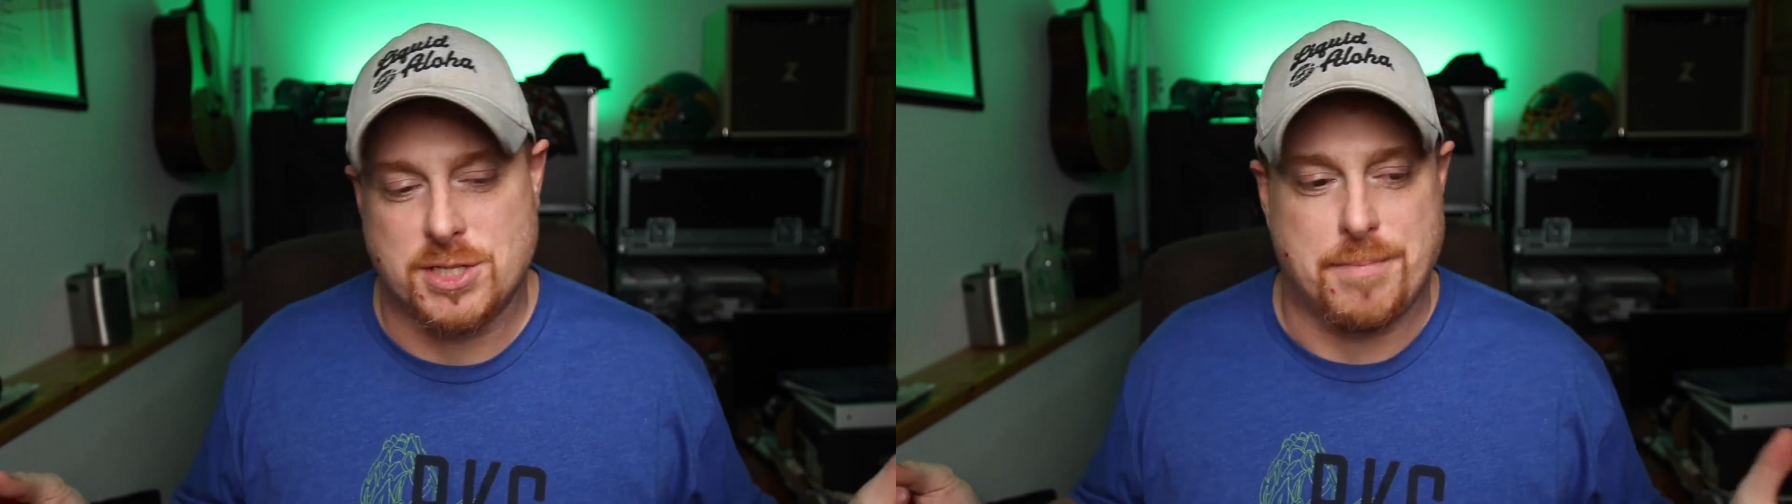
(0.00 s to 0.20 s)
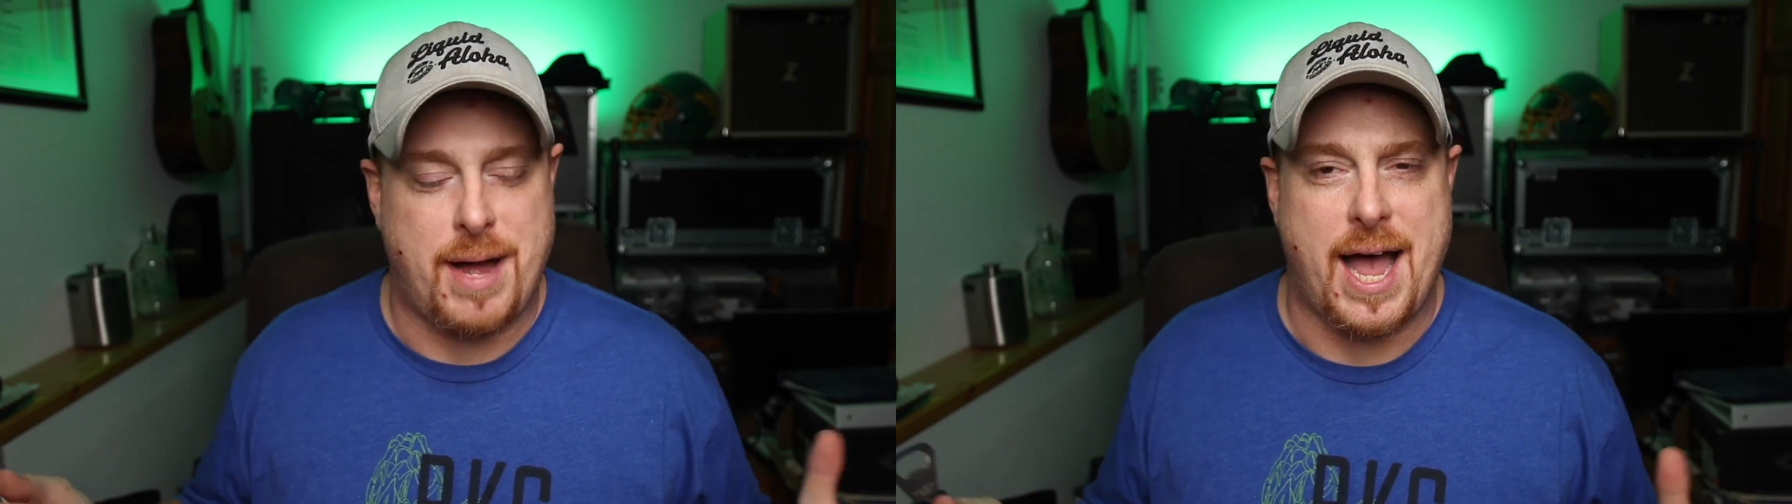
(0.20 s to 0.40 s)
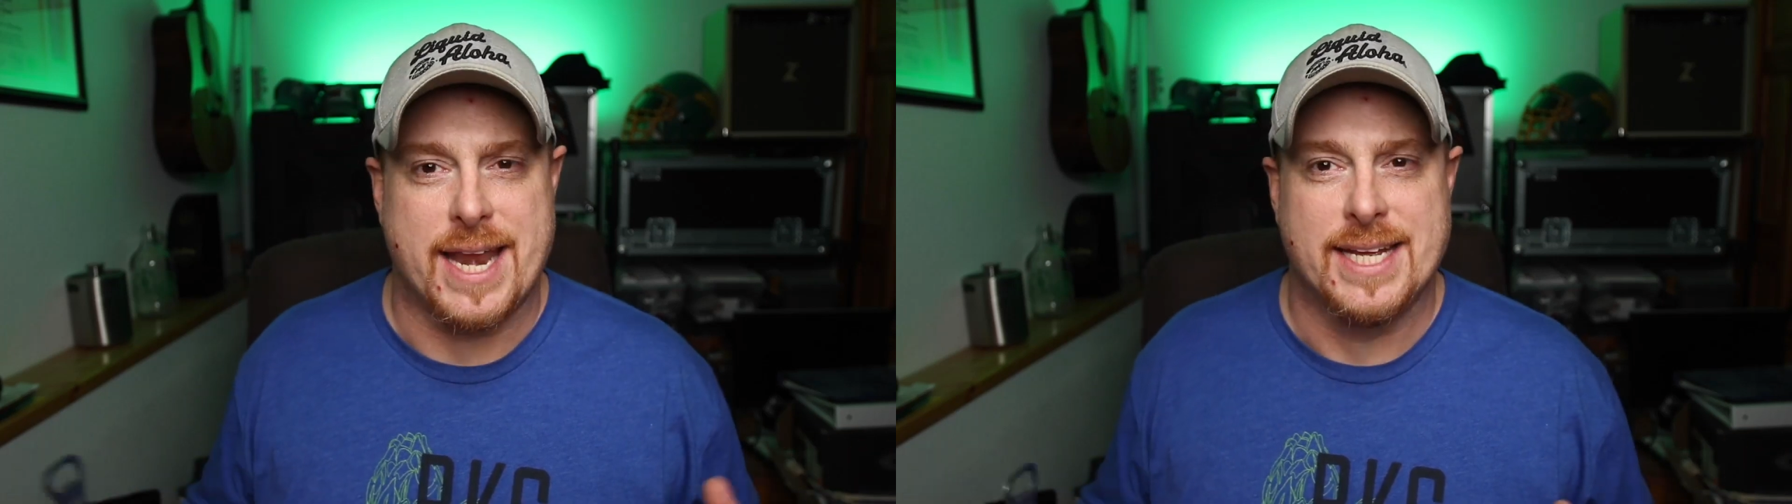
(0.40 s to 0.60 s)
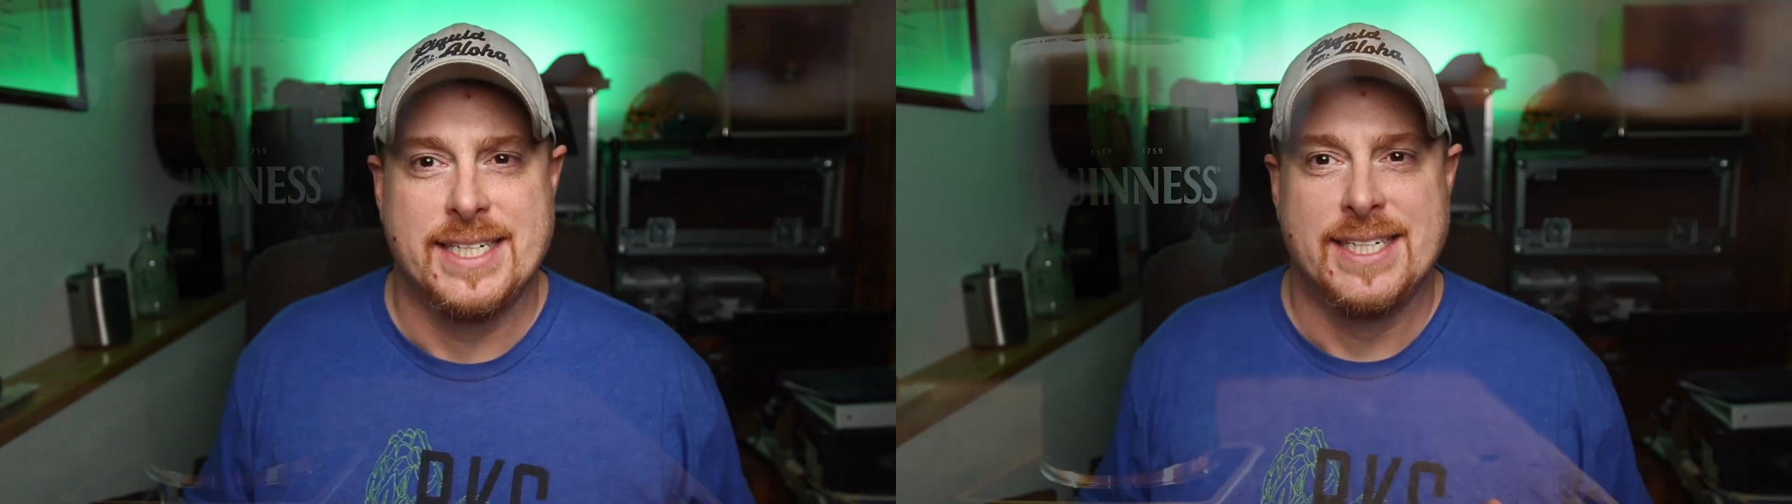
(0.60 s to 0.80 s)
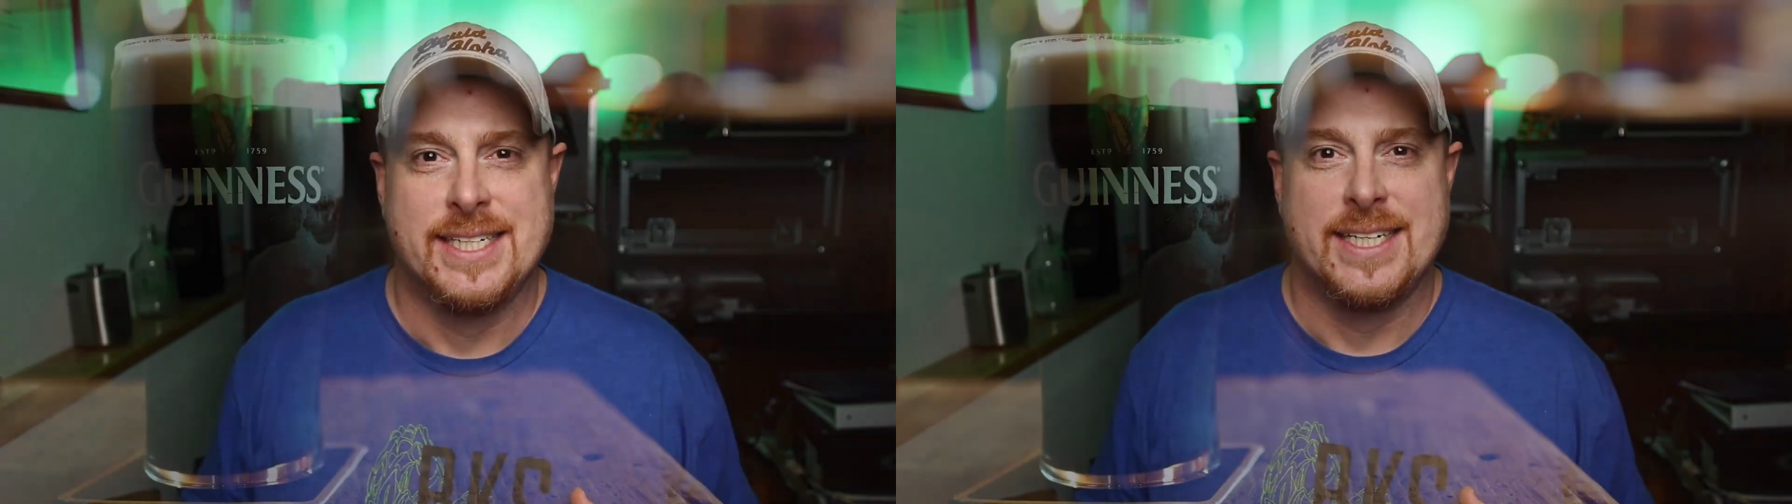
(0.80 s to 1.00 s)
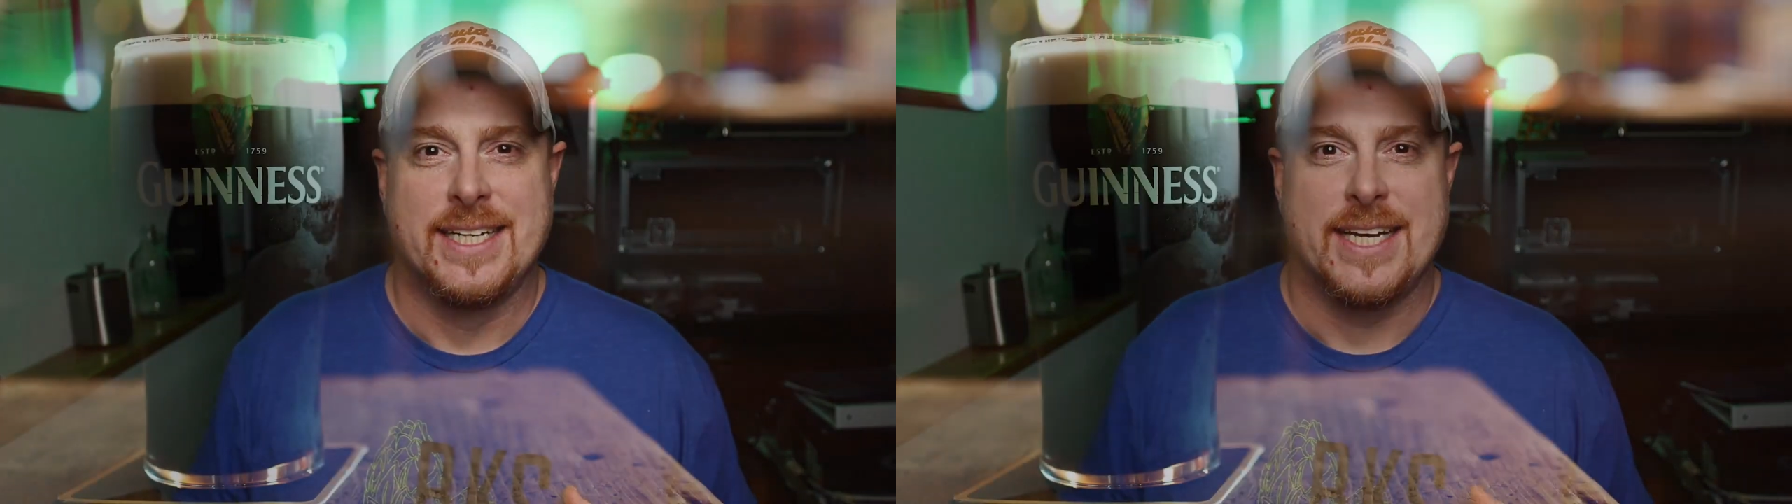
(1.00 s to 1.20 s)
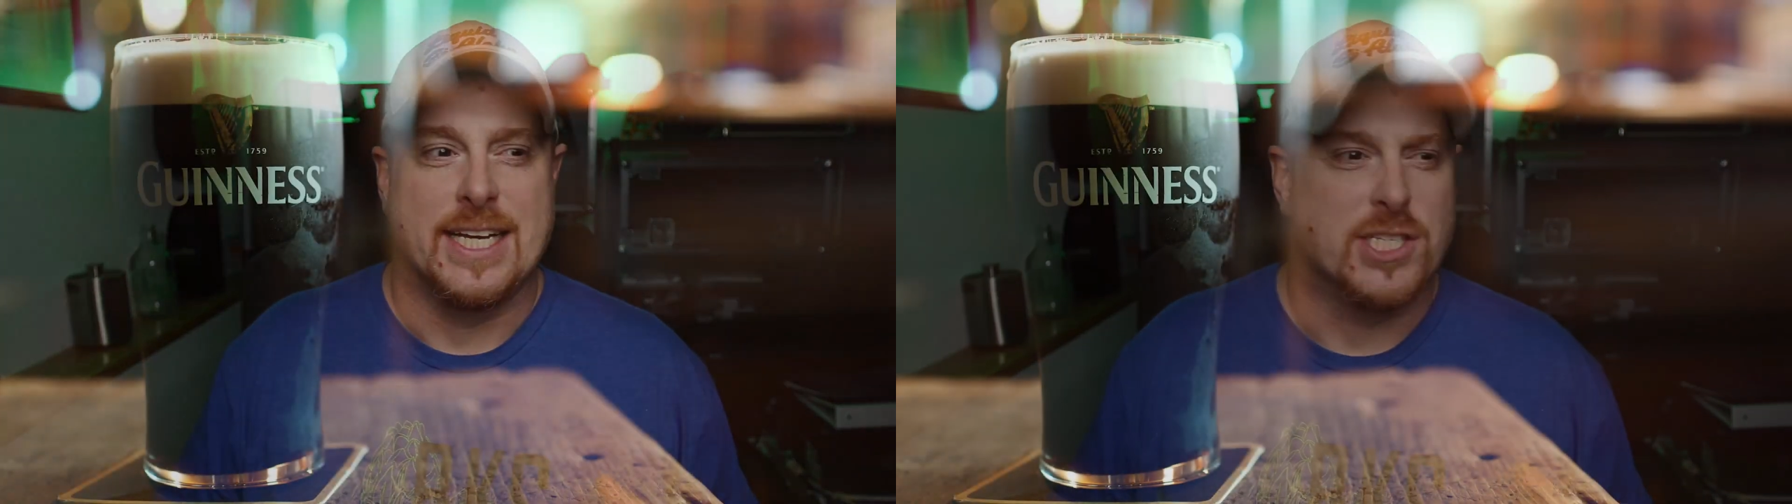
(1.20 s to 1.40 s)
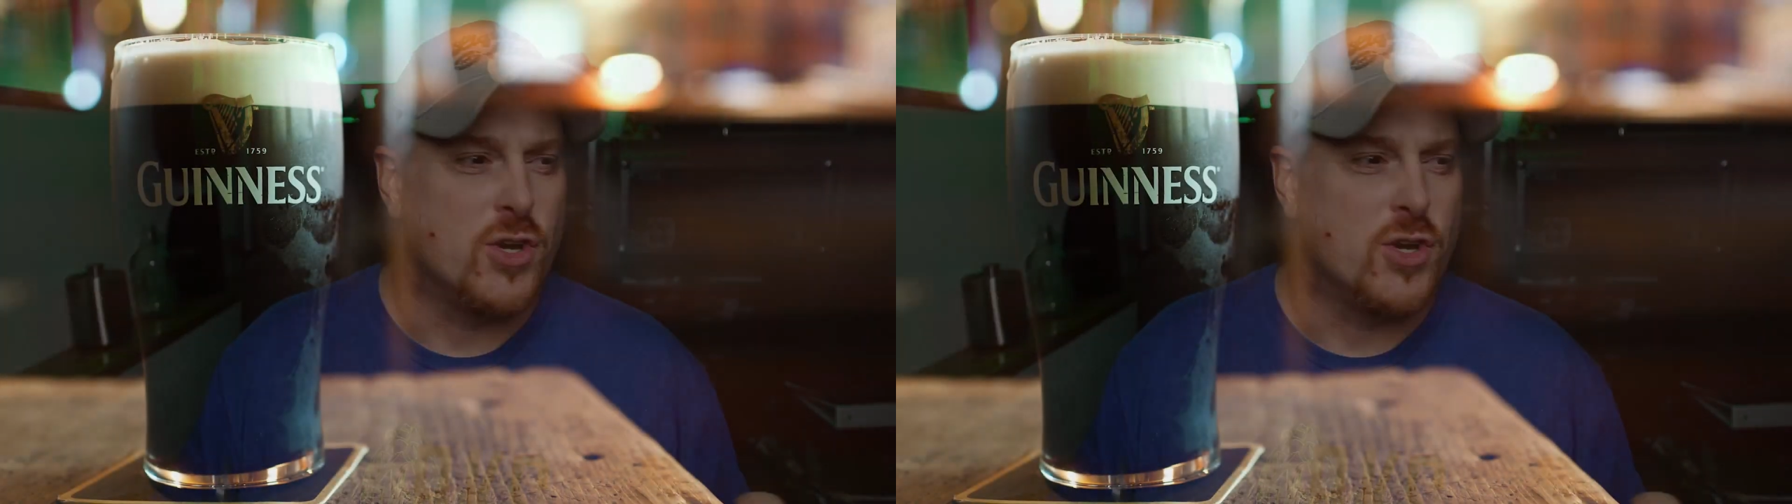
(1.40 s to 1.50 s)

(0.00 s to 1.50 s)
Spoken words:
to mind is